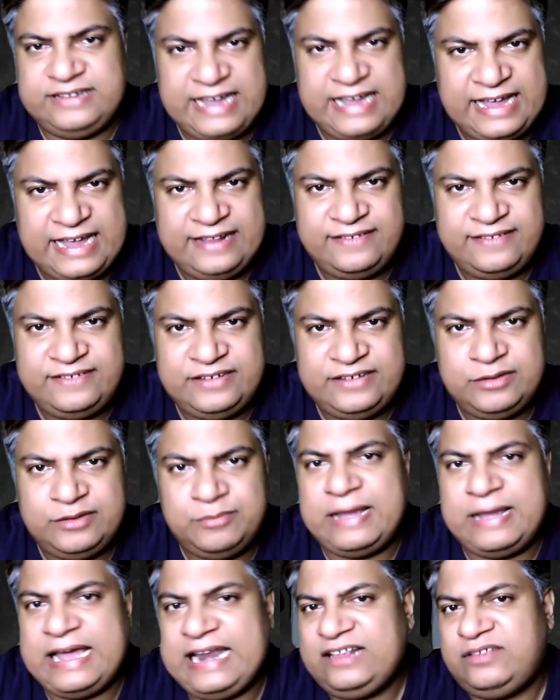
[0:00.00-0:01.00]
Change
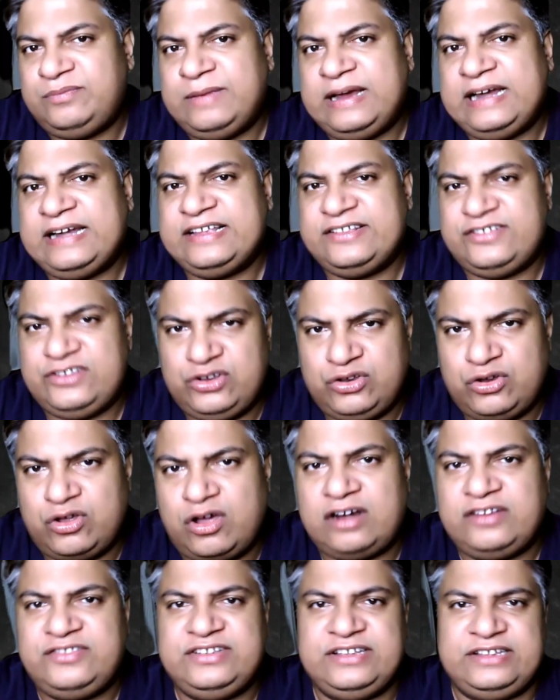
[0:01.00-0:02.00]
management is
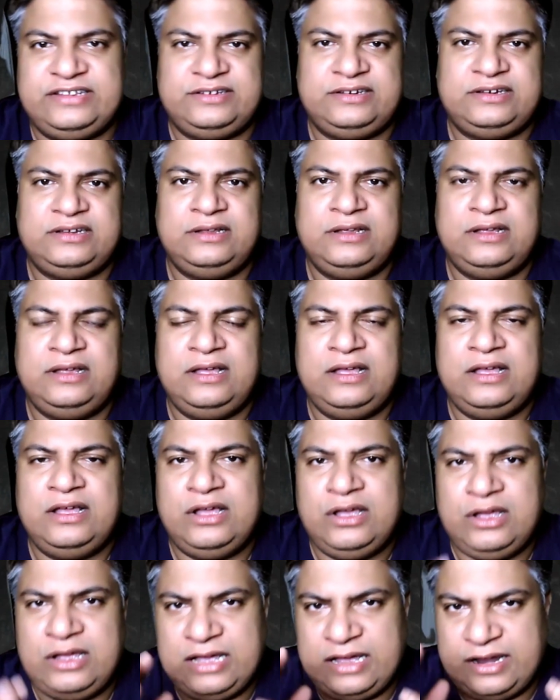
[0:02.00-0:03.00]
not just
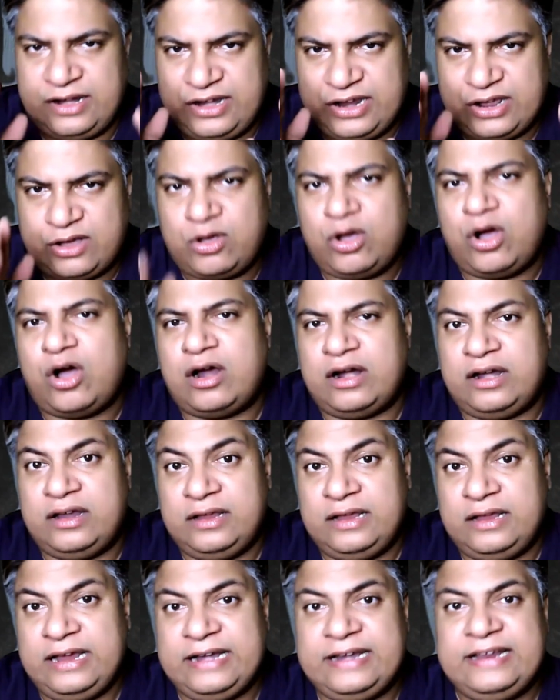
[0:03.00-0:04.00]
a record,
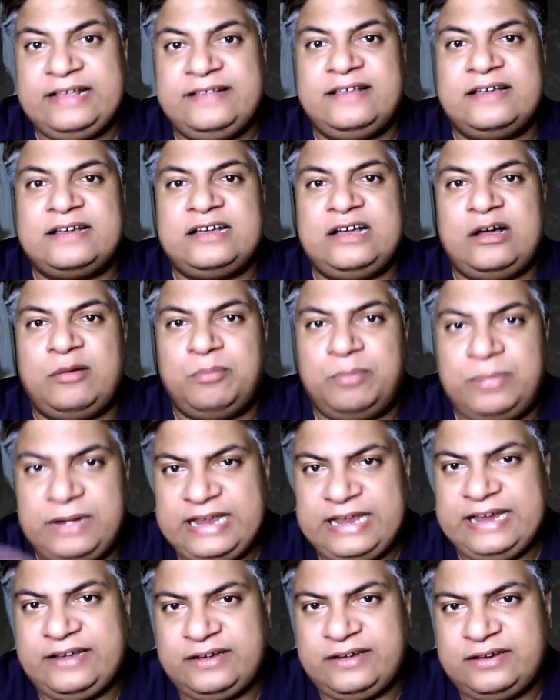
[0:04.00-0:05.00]
it is a
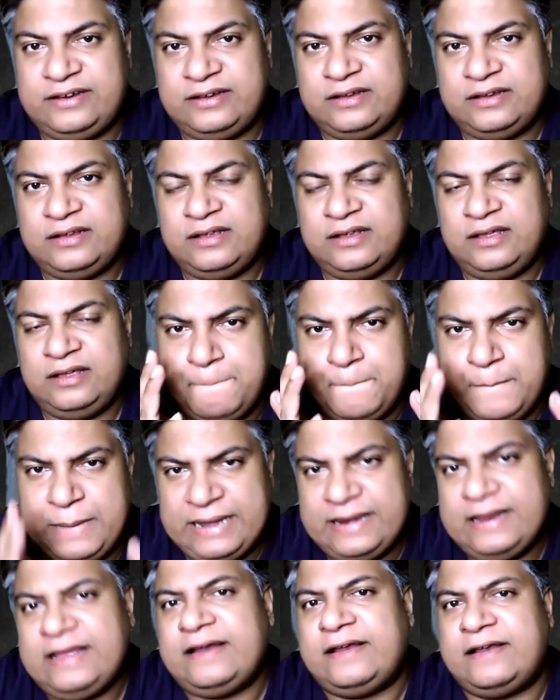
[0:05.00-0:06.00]
complete
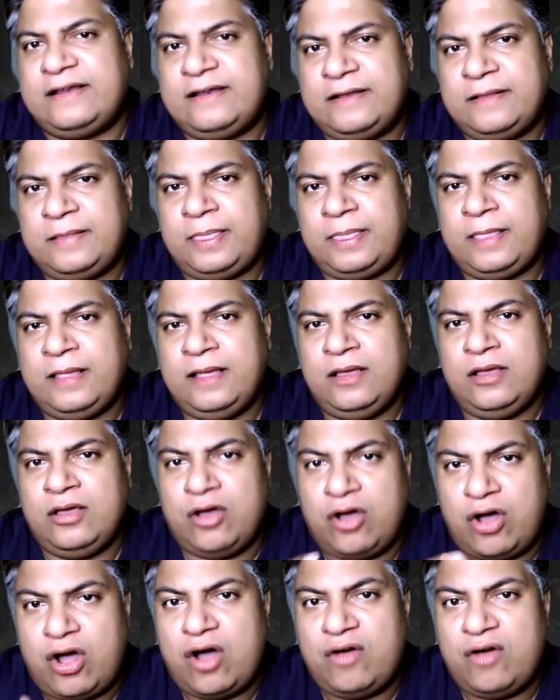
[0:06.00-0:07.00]
mirror
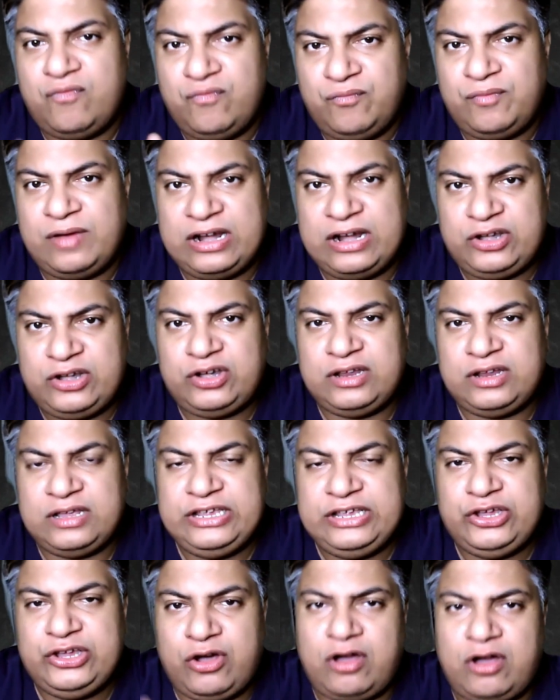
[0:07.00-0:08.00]
of what
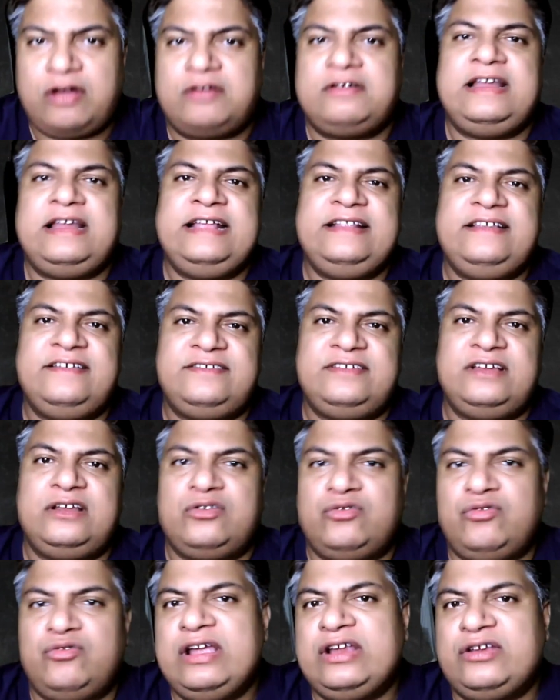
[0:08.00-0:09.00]
your
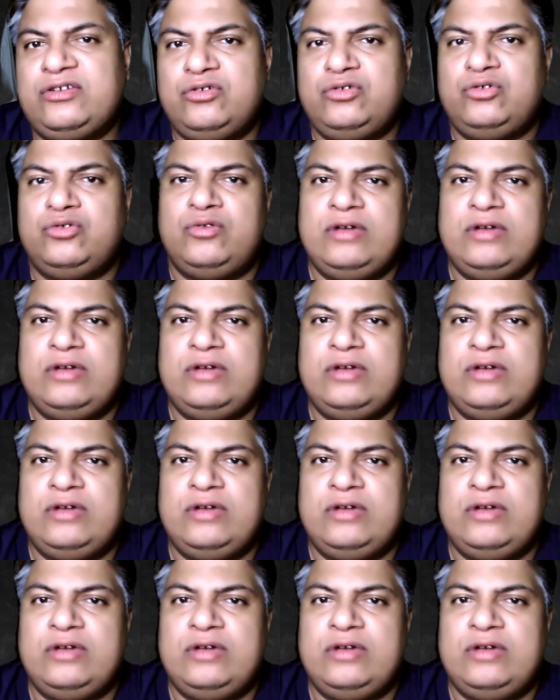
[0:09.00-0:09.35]
organization going to